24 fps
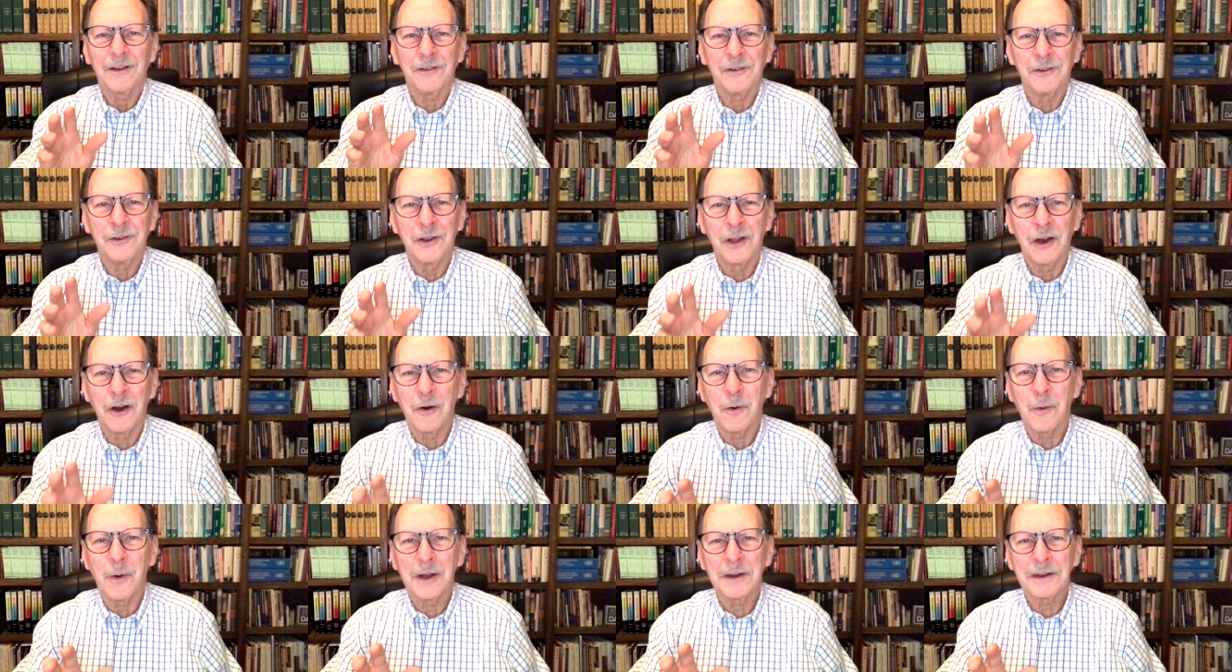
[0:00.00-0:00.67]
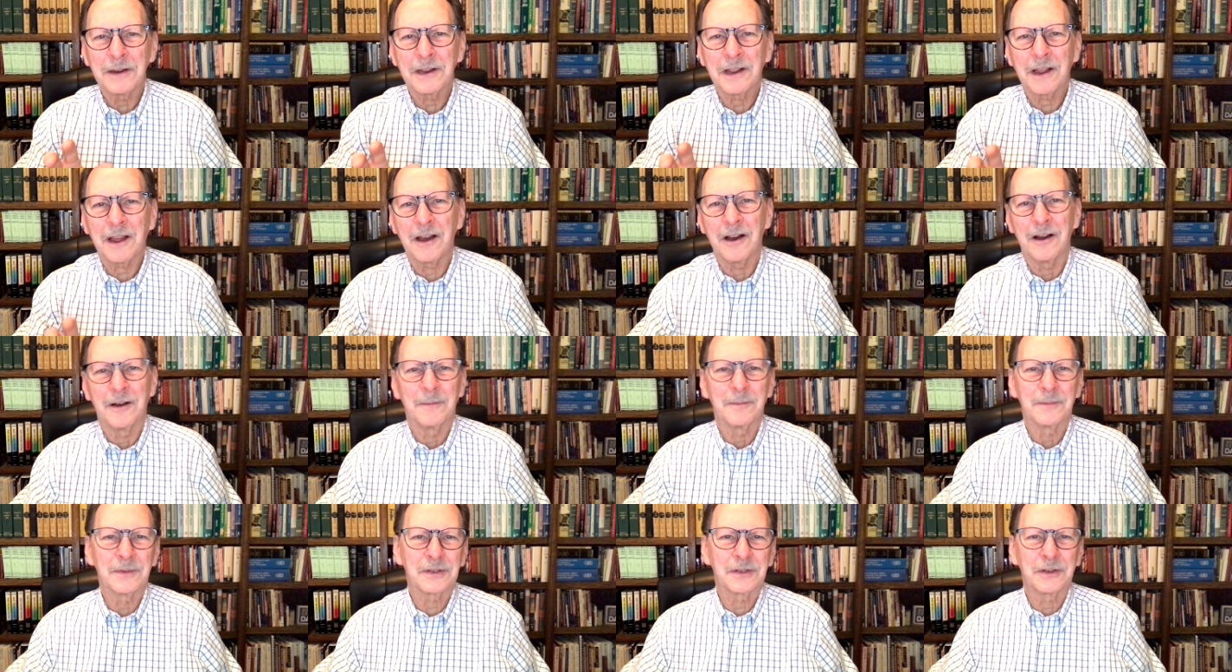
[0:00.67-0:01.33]
No one
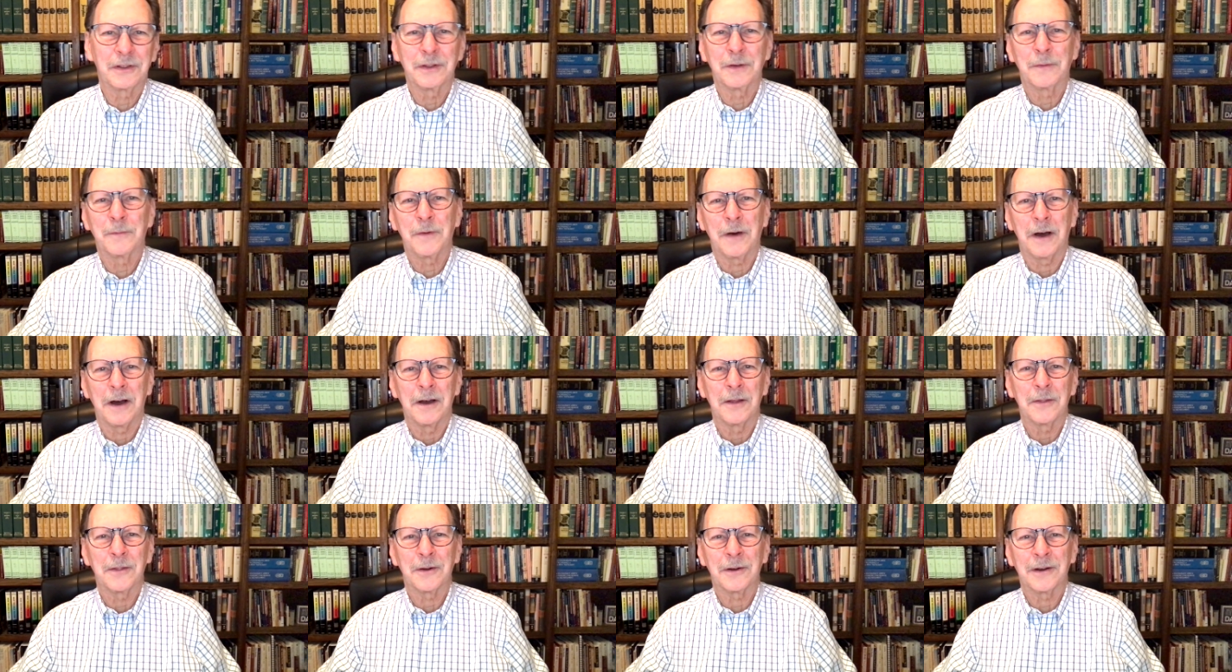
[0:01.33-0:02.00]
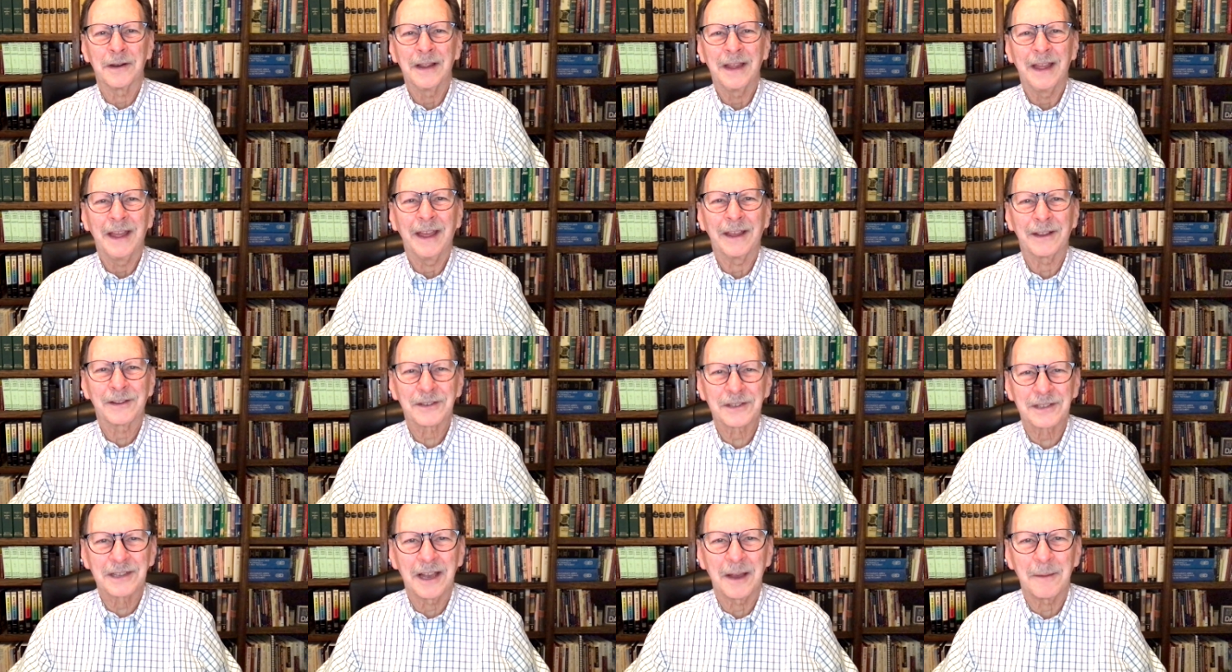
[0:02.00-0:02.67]
comes to the Father
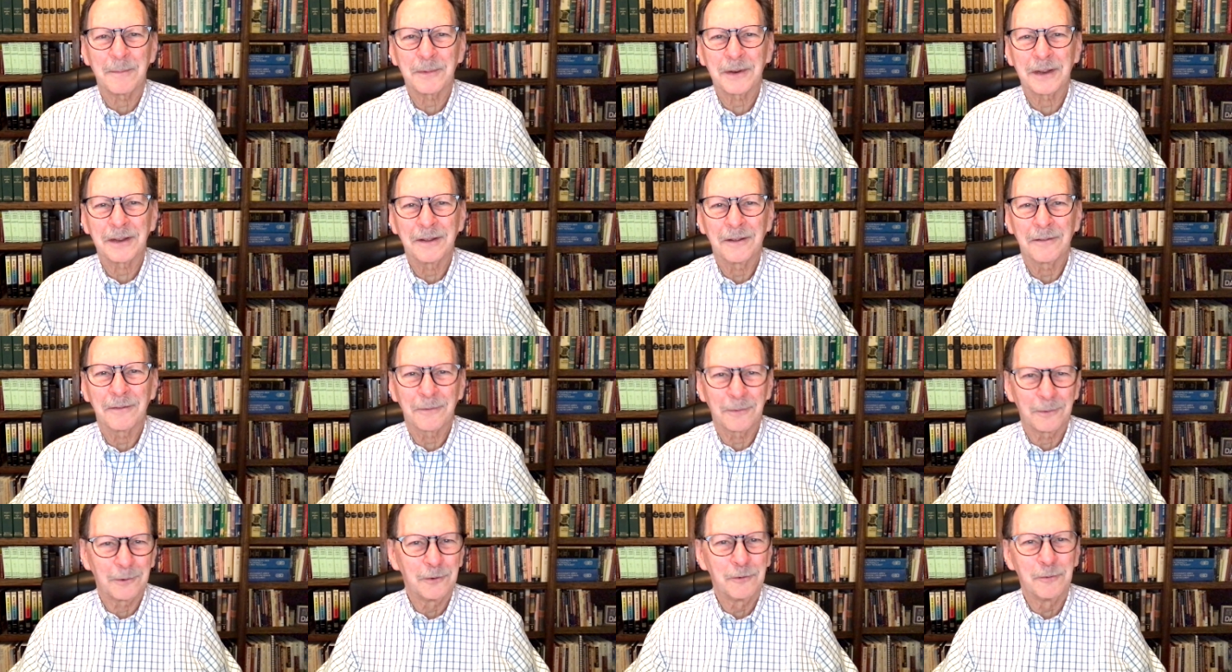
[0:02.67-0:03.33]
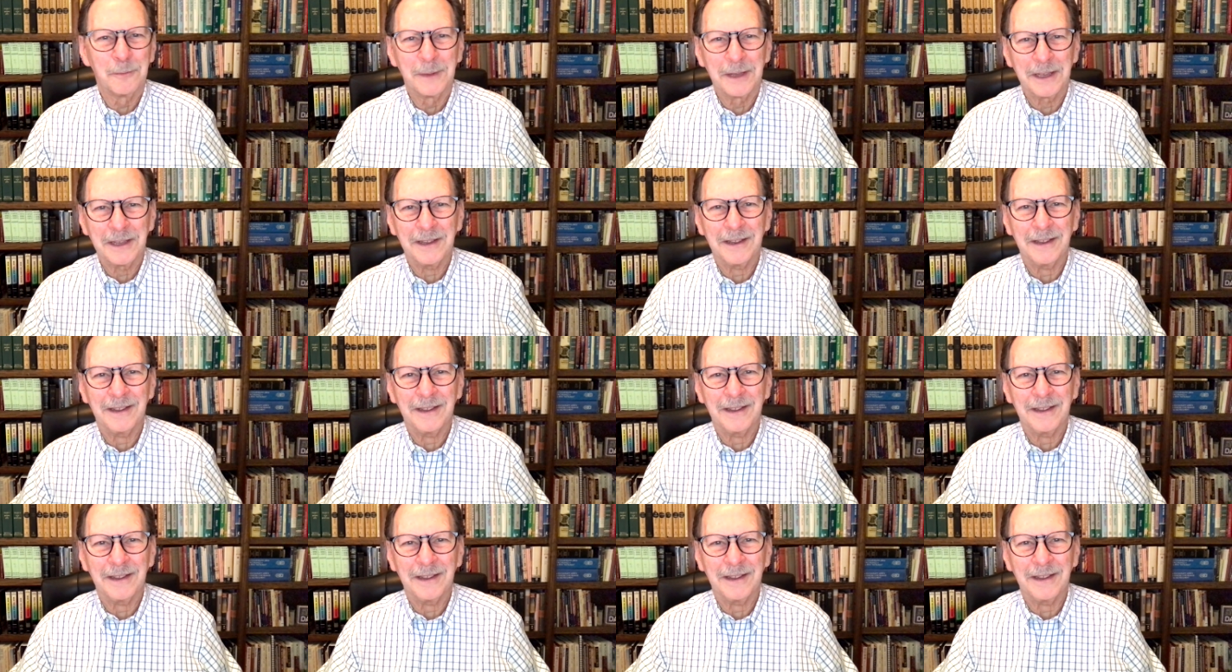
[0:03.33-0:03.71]
except through me.